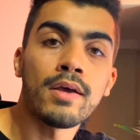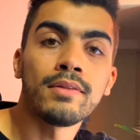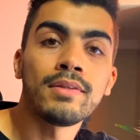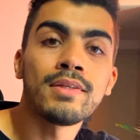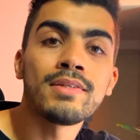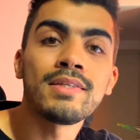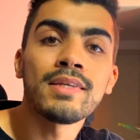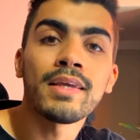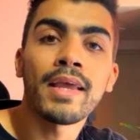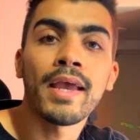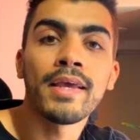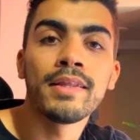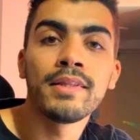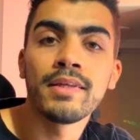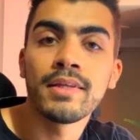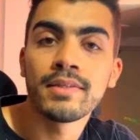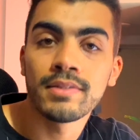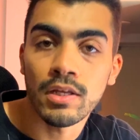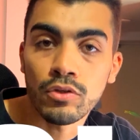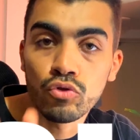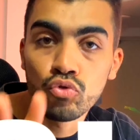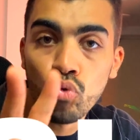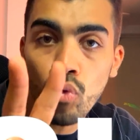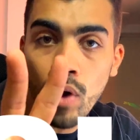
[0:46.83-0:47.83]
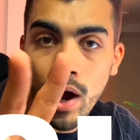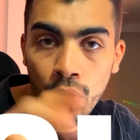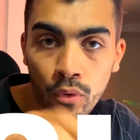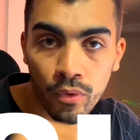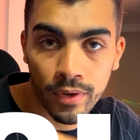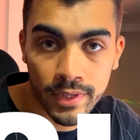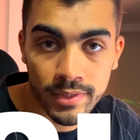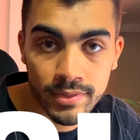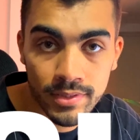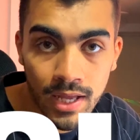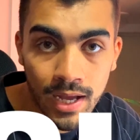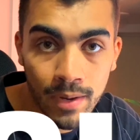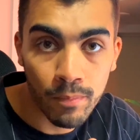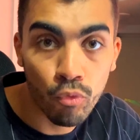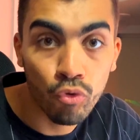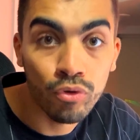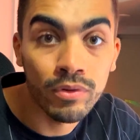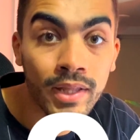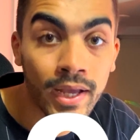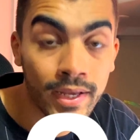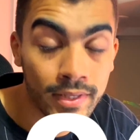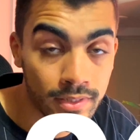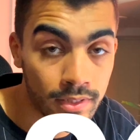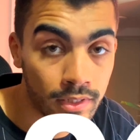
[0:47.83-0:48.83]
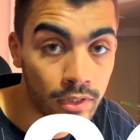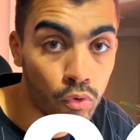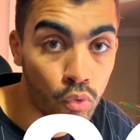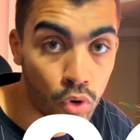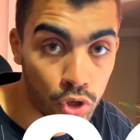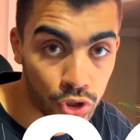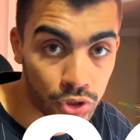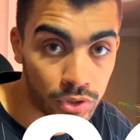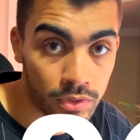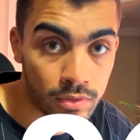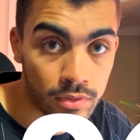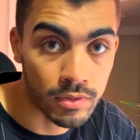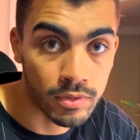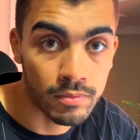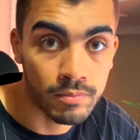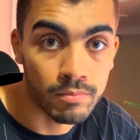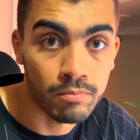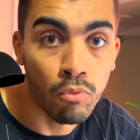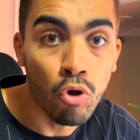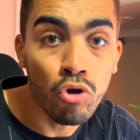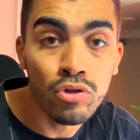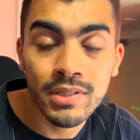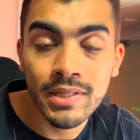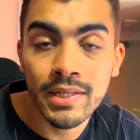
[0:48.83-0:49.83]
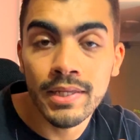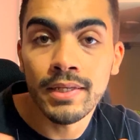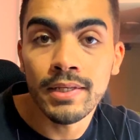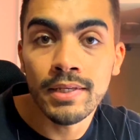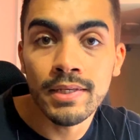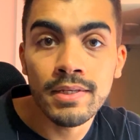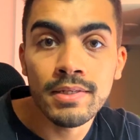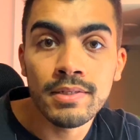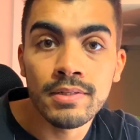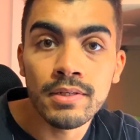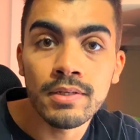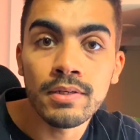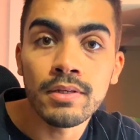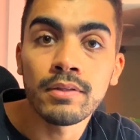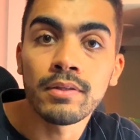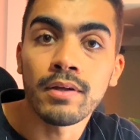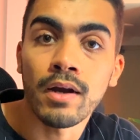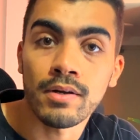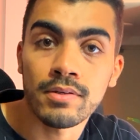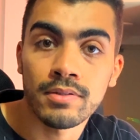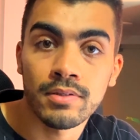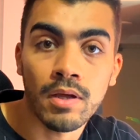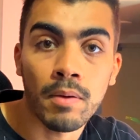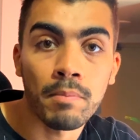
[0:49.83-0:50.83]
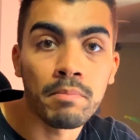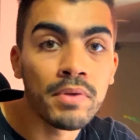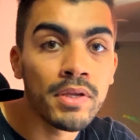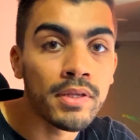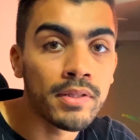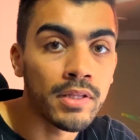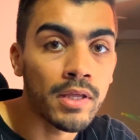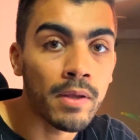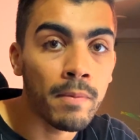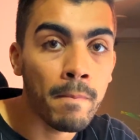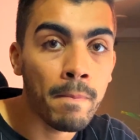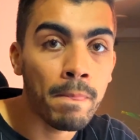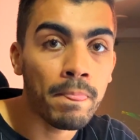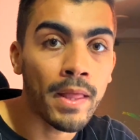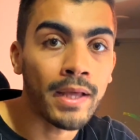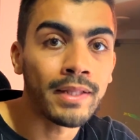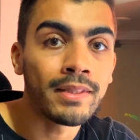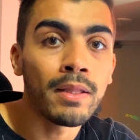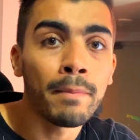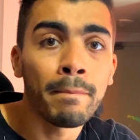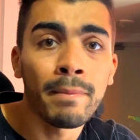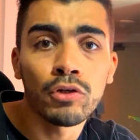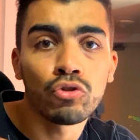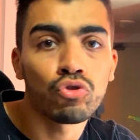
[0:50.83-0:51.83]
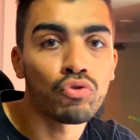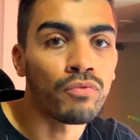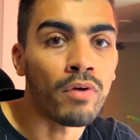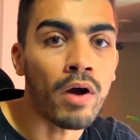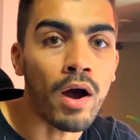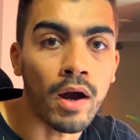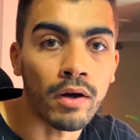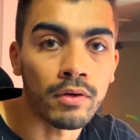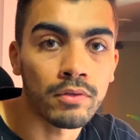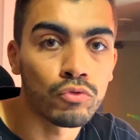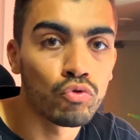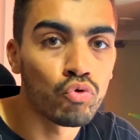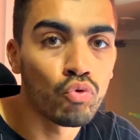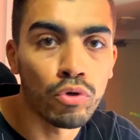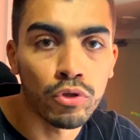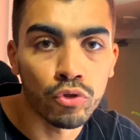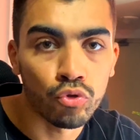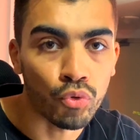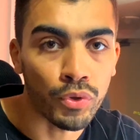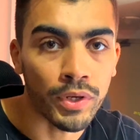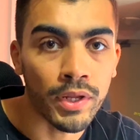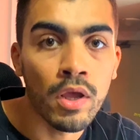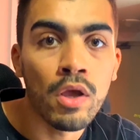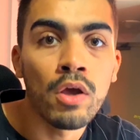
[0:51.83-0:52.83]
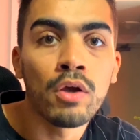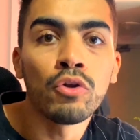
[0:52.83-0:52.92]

The CKD is a two-hour exam with 19 questions. Mostly easy, there are some medium, and a bunch of hard, two or three.